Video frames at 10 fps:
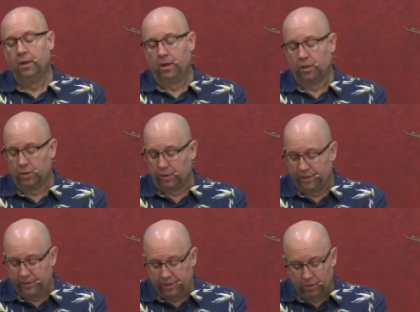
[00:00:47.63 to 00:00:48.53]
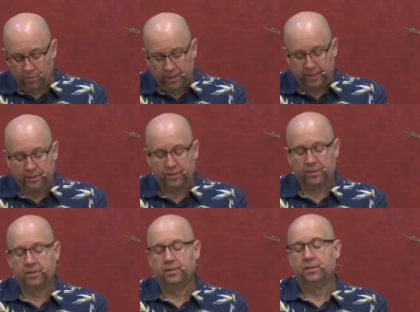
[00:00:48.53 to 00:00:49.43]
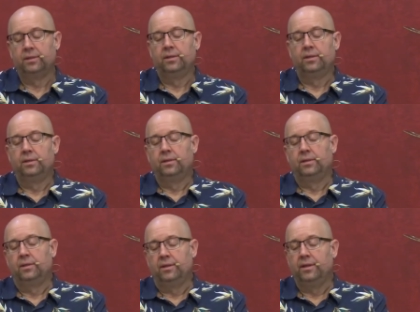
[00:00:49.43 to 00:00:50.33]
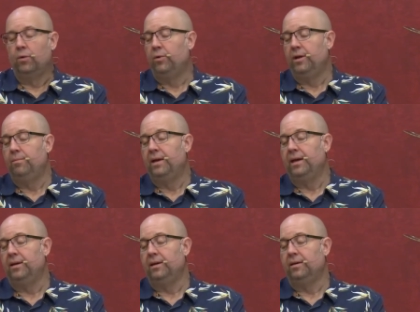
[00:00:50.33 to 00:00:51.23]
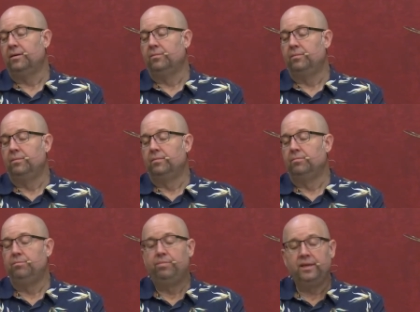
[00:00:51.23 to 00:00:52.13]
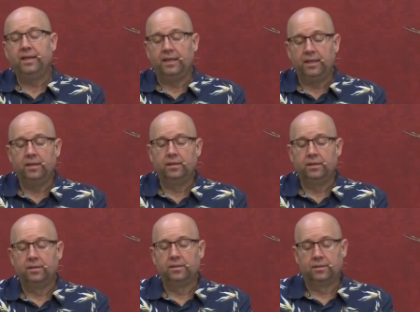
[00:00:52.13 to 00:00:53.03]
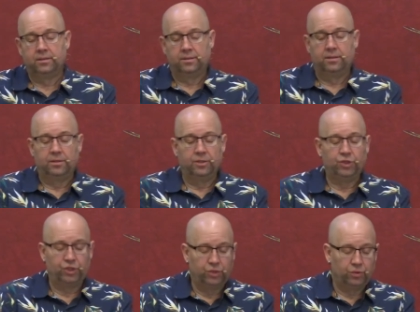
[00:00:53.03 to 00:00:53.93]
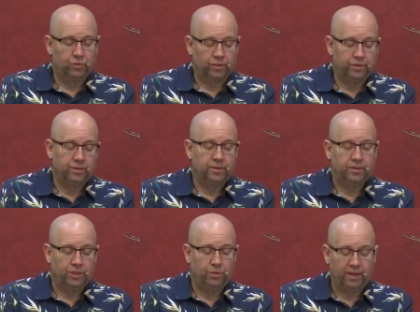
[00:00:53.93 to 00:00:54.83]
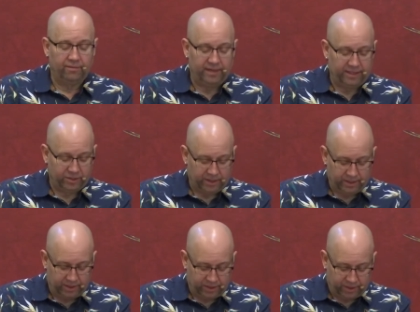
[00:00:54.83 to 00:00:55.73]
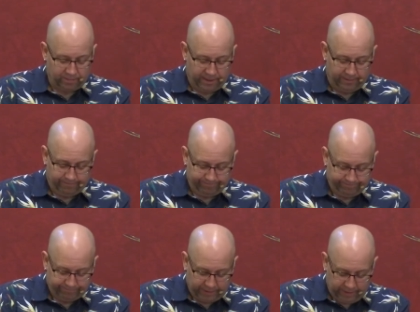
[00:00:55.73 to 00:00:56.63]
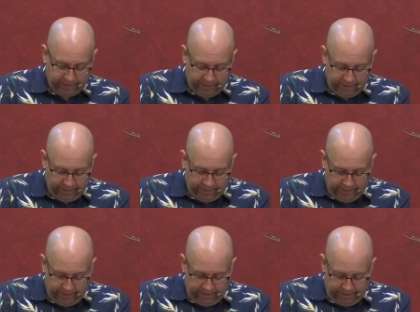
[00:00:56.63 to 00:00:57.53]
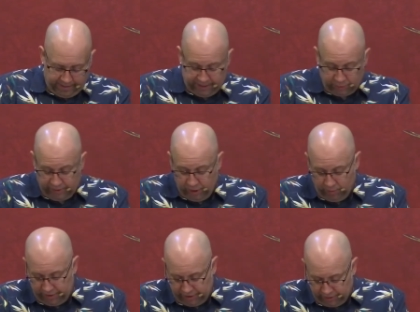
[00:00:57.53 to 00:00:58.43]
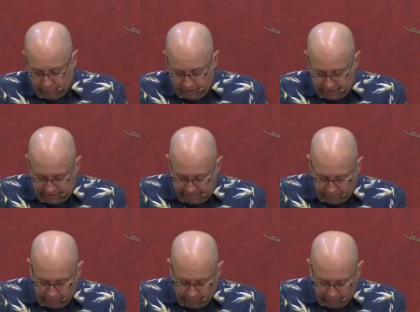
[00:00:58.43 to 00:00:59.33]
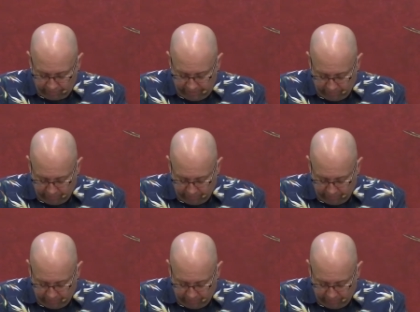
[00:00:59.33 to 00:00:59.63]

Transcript: according to your ways, that we may be the children you have destined us to be. And as we go into your word today, Lord, we